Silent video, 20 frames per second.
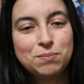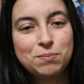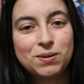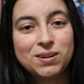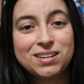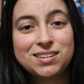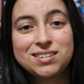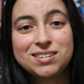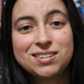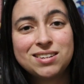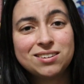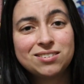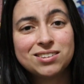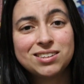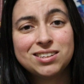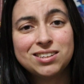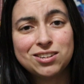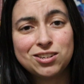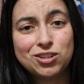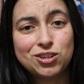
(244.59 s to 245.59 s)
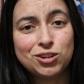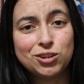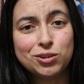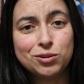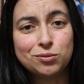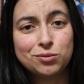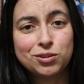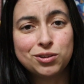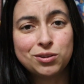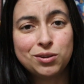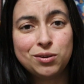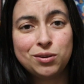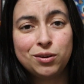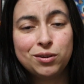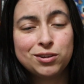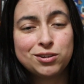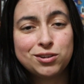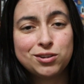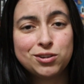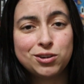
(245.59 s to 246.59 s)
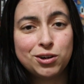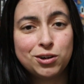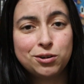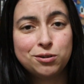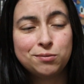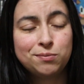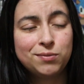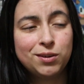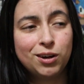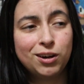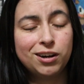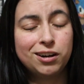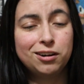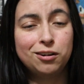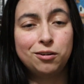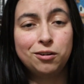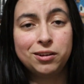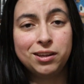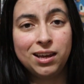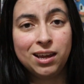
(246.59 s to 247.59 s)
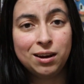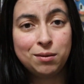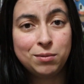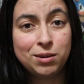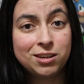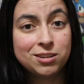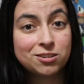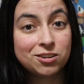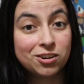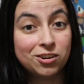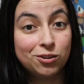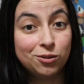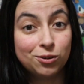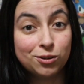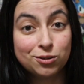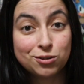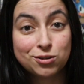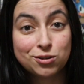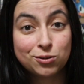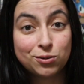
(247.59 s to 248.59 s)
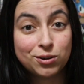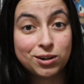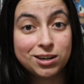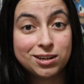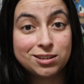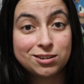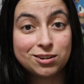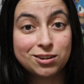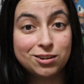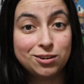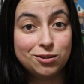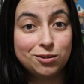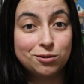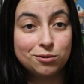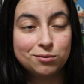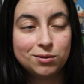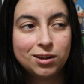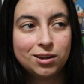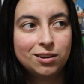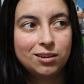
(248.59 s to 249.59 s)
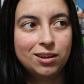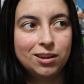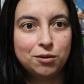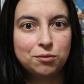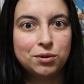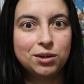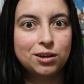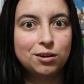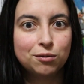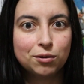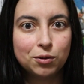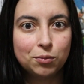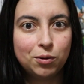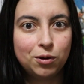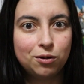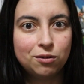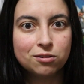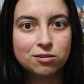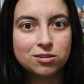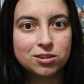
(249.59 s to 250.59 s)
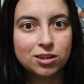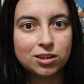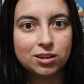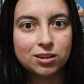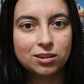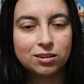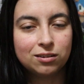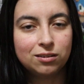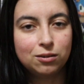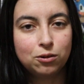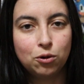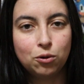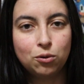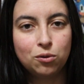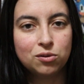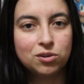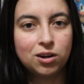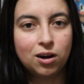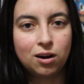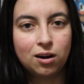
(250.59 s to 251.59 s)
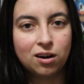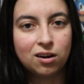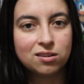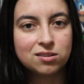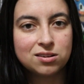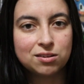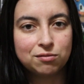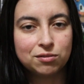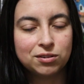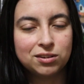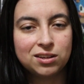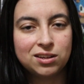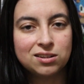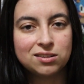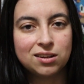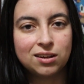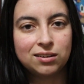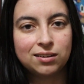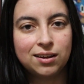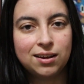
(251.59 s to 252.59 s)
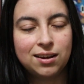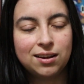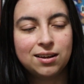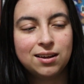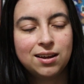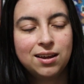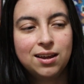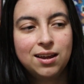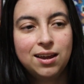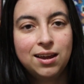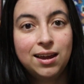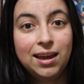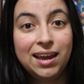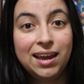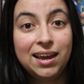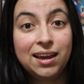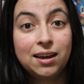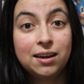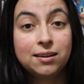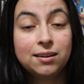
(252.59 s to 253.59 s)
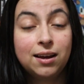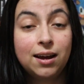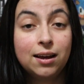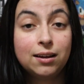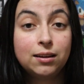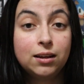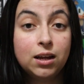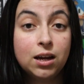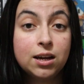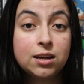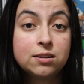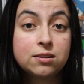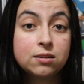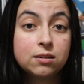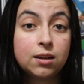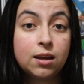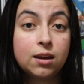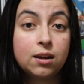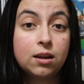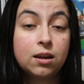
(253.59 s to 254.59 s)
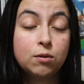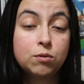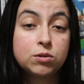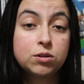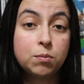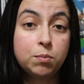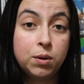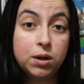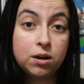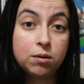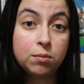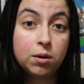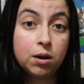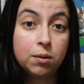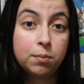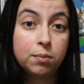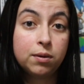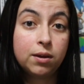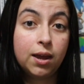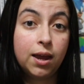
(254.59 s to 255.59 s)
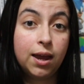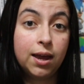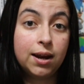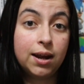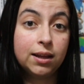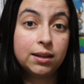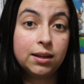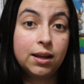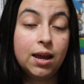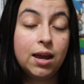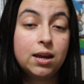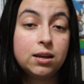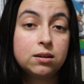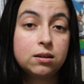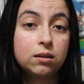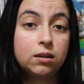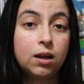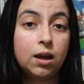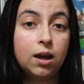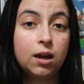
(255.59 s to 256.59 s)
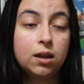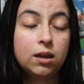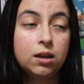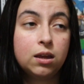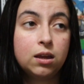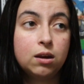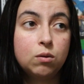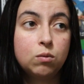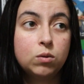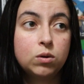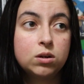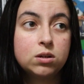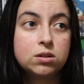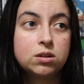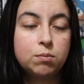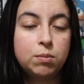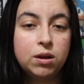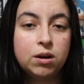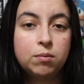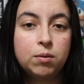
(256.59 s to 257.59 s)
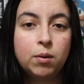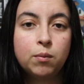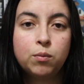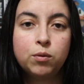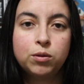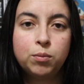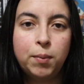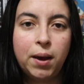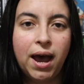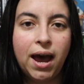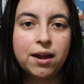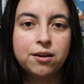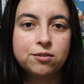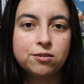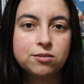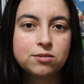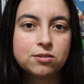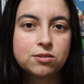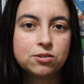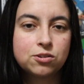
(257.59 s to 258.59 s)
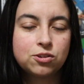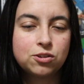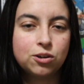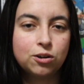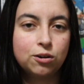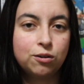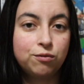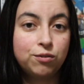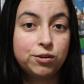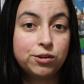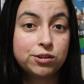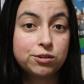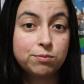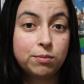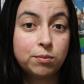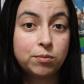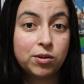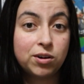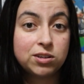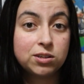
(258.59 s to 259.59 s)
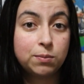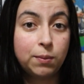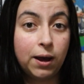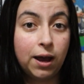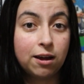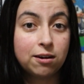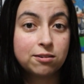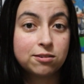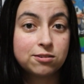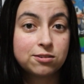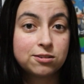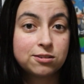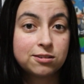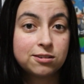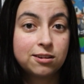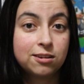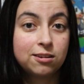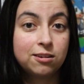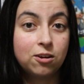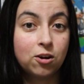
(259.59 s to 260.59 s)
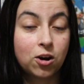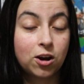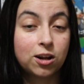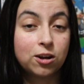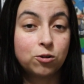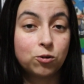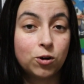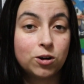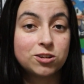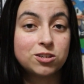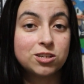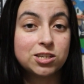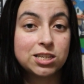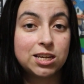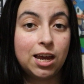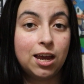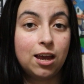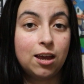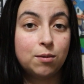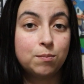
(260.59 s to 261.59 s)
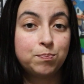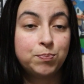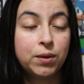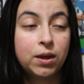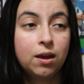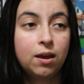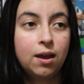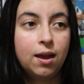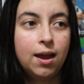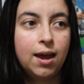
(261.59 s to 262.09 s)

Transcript: But it's literally the show. So you know the show, you're gonna know all the enemies, you're gonna know all the stories, you're gonna know like Rita Repulsa, Goldar, different things like that. And I liked that it was a beat 'em up and I liked that it was a beat 'em up with patterns. So if you just memorize the patterns, you're gonna crush this game.